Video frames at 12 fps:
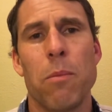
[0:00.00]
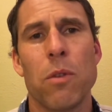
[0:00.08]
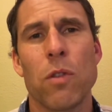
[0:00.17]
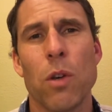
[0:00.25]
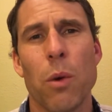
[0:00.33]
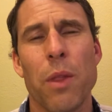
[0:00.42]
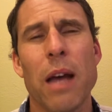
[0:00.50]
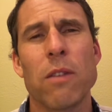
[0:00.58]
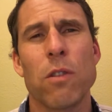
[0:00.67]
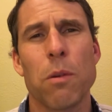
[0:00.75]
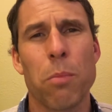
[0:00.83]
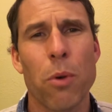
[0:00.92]
So that
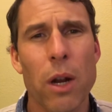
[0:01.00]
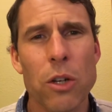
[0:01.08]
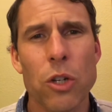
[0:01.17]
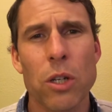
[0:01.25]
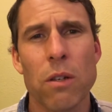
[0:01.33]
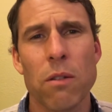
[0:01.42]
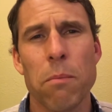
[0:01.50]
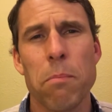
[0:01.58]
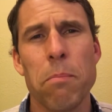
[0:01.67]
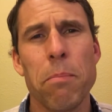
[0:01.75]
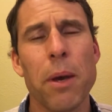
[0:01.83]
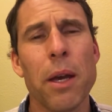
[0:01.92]
suppression is a
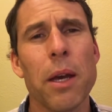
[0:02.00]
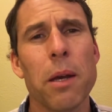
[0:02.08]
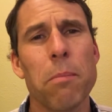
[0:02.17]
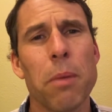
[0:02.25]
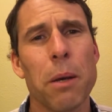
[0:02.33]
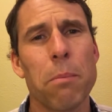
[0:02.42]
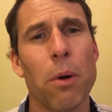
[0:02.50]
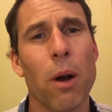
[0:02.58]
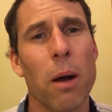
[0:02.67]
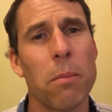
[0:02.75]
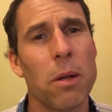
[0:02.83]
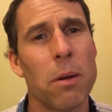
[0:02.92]
big
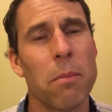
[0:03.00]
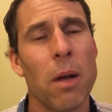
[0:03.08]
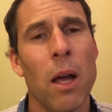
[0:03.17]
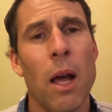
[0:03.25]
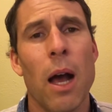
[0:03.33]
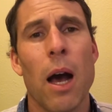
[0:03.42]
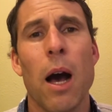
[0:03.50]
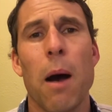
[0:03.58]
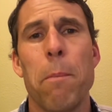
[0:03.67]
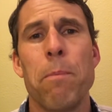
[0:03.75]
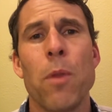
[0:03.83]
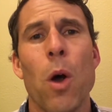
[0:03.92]
problem
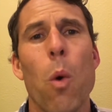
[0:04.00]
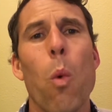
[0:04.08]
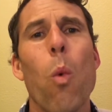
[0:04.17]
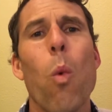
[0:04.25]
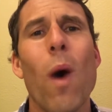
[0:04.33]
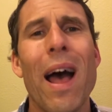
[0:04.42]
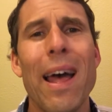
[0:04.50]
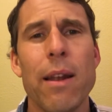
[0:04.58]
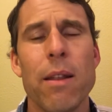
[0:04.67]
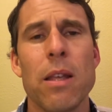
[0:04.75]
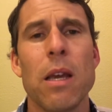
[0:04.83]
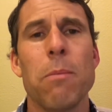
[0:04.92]

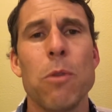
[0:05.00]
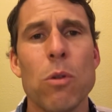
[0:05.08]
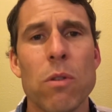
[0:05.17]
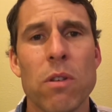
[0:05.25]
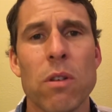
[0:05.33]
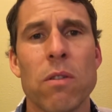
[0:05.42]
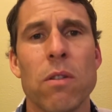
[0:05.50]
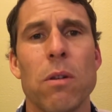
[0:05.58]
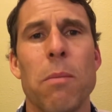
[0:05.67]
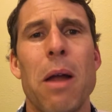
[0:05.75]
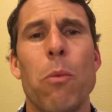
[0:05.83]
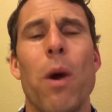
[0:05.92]
when the immune
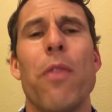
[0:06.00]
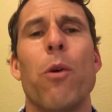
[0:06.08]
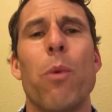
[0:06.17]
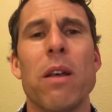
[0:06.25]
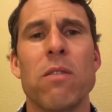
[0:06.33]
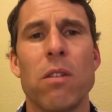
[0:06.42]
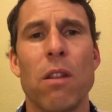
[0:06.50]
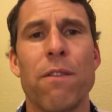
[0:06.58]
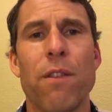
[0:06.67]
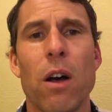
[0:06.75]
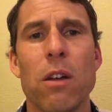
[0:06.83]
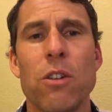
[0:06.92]
system and when the rest of
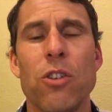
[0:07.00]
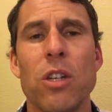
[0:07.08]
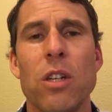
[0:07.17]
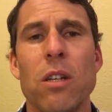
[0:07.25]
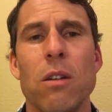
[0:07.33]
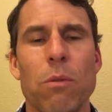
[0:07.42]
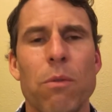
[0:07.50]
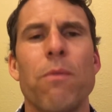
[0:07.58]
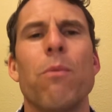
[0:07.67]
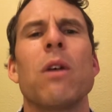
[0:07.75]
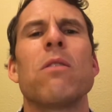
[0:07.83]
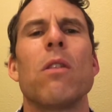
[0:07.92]

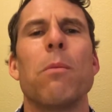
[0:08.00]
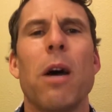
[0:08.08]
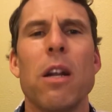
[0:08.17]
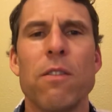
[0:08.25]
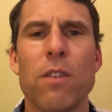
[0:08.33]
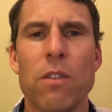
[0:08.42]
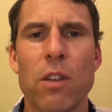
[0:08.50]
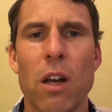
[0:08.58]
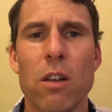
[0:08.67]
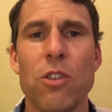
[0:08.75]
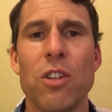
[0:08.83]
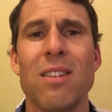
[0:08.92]
the body's
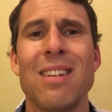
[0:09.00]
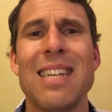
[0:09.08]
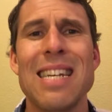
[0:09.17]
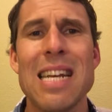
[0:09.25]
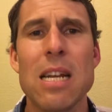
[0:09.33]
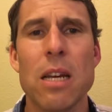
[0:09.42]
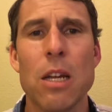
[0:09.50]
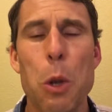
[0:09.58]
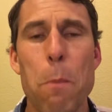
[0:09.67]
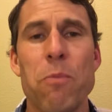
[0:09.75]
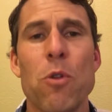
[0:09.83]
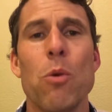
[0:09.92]
physiology is needed
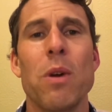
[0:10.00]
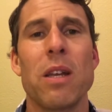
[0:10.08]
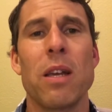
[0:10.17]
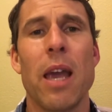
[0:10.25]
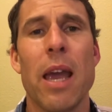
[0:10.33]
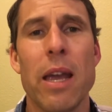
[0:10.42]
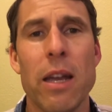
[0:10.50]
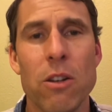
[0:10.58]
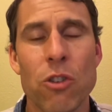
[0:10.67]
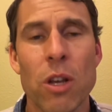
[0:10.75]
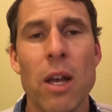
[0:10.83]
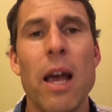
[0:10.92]
to
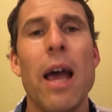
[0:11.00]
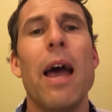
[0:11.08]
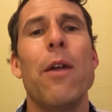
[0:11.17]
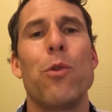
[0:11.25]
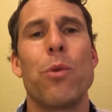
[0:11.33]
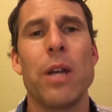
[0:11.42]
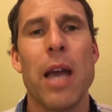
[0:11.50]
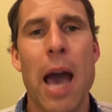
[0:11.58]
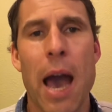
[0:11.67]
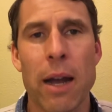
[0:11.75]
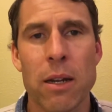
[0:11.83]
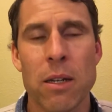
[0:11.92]
engage and
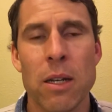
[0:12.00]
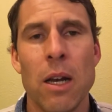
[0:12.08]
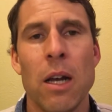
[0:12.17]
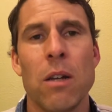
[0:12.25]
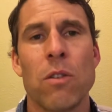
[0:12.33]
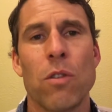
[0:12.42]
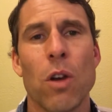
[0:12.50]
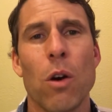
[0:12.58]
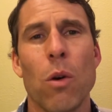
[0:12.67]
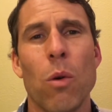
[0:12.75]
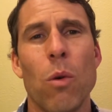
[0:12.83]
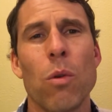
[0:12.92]
react.
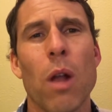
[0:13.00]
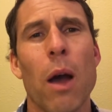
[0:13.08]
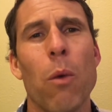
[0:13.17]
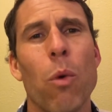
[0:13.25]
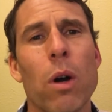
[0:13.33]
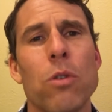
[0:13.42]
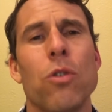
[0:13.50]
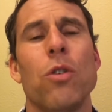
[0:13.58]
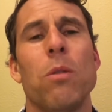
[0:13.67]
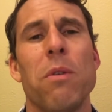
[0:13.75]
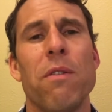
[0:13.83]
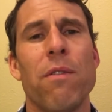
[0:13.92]
So I want you to
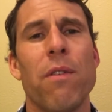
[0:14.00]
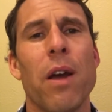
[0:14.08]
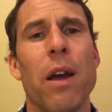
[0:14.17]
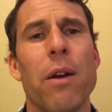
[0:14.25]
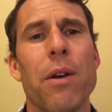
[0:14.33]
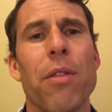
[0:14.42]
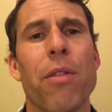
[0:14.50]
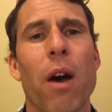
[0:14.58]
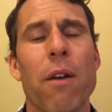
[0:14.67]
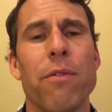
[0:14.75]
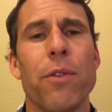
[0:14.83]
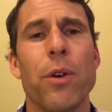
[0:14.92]
be very
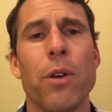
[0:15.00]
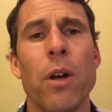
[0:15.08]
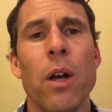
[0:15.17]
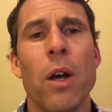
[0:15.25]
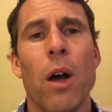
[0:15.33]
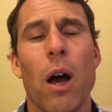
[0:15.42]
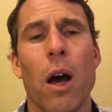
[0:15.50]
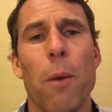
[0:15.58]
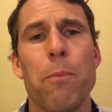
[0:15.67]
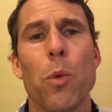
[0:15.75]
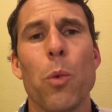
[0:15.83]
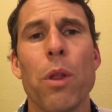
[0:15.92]
thoughtful
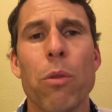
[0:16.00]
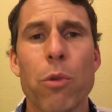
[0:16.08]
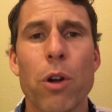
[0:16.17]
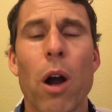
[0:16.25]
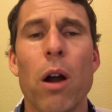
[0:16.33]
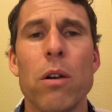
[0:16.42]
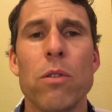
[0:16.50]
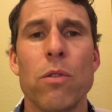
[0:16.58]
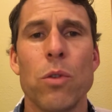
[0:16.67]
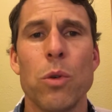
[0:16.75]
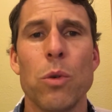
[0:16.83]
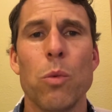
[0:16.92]
with regards
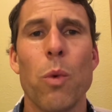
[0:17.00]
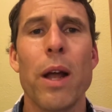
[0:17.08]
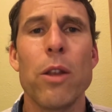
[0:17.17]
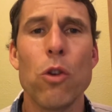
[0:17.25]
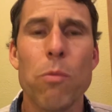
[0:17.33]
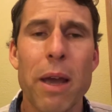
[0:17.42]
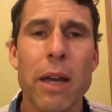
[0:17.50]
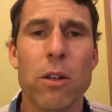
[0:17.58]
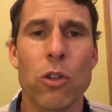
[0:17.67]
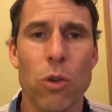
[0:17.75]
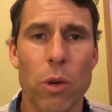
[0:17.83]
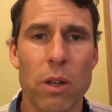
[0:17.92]
to when you make a
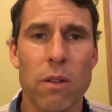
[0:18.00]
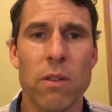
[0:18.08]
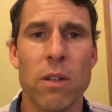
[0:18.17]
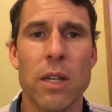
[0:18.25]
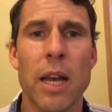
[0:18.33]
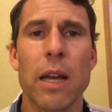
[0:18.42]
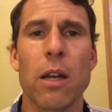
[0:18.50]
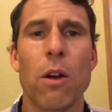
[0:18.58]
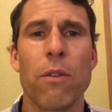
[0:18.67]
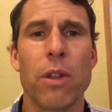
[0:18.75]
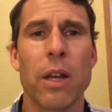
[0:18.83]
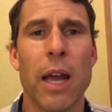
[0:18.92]
choice to take an
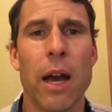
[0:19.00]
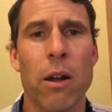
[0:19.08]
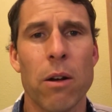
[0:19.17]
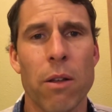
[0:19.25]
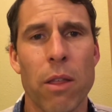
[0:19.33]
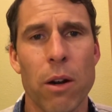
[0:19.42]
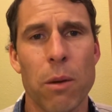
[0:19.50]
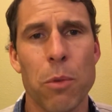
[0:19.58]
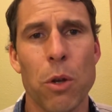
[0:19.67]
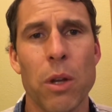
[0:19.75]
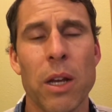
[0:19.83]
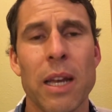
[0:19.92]
over-the-counter
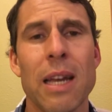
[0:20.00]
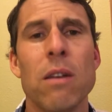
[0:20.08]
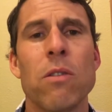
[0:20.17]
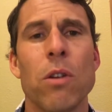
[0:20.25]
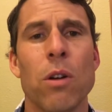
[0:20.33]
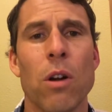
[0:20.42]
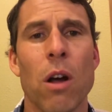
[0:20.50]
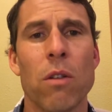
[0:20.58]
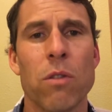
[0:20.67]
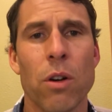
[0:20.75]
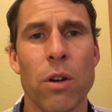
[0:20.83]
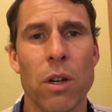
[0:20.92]
therapeutic. Is there an
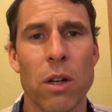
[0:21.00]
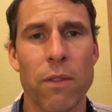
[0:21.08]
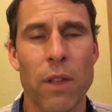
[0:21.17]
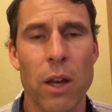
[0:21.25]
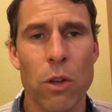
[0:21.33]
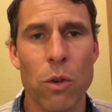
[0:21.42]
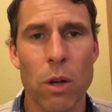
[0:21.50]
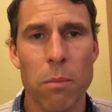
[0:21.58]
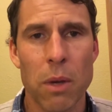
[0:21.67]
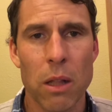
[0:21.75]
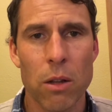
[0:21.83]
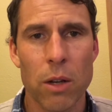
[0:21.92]
alternative that you can
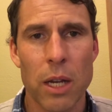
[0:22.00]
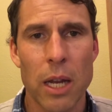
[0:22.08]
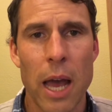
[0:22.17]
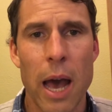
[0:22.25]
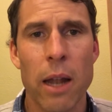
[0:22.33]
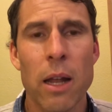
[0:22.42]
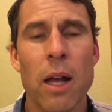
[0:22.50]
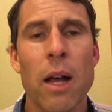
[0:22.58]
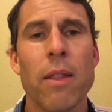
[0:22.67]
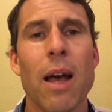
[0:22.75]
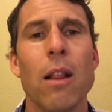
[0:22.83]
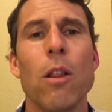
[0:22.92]
be looking at
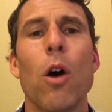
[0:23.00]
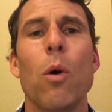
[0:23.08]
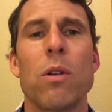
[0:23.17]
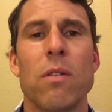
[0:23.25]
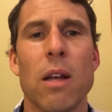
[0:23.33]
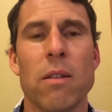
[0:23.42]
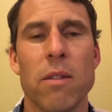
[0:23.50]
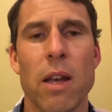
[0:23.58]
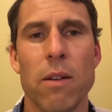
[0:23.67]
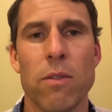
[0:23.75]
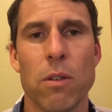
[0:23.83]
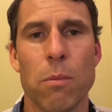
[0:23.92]
that lowers that state
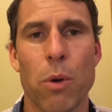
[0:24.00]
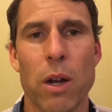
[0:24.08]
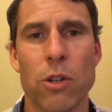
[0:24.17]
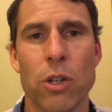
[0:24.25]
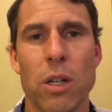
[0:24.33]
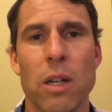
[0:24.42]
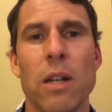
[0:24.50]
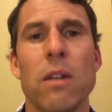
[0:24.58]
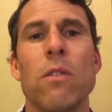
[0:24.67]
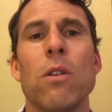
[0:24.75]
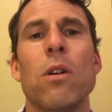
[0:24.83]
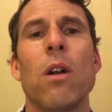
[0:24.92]
of suppression? Is
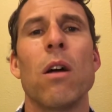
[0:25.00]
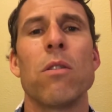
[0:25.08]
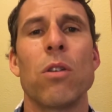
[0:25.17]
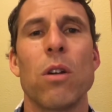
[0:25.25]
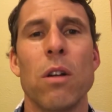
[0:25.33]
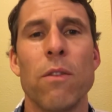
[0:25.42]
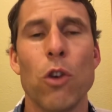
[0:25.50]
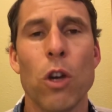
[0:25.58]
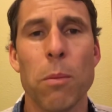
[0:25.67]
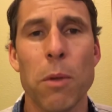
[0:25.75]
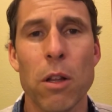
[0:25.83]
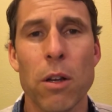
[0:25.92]
there an alternative you
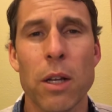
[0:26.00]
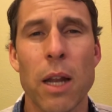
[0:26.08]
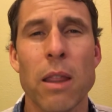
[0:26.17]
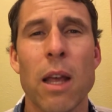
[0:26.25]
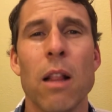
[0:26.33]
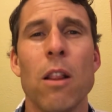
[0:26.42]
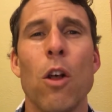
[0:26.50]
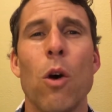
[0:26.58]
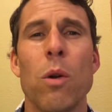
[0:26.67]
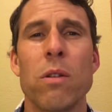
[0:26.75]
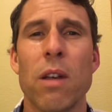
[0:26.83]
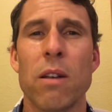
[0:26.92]
can be looking at that
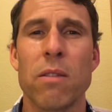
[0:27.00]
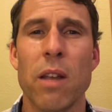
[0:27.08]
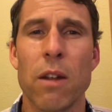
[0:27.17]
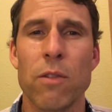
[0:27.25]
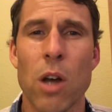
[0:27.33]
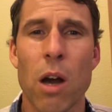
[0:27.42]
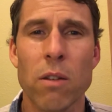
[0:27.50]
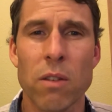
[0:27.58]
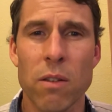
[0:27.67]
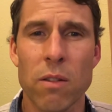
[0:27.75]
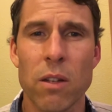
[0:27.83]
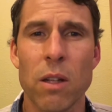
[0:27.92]
lowers that state of
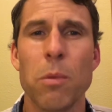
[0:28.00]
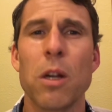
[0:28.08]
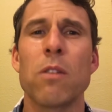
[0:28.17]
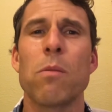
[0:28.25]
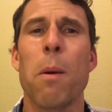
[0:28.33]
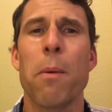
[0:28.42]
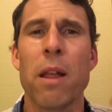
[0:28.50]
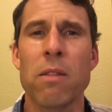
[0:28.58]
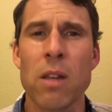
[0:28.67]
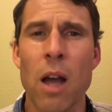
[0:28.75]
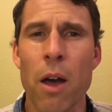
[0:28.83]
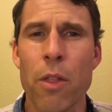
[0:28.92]
toxicity? Because remember, that's
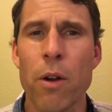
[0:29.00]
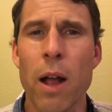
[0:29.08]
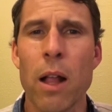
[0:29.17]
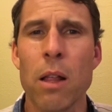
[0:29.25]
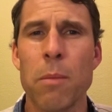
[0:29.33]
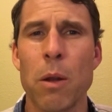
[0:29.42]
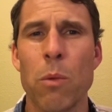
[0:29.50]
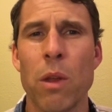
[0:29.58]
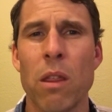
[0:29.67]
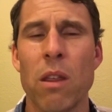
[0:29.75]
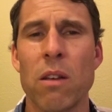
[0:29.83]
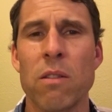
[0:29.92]
the other element
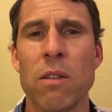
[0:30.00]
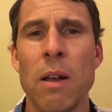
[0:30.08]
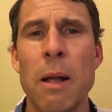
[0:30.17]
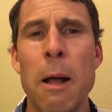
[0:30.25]
with this.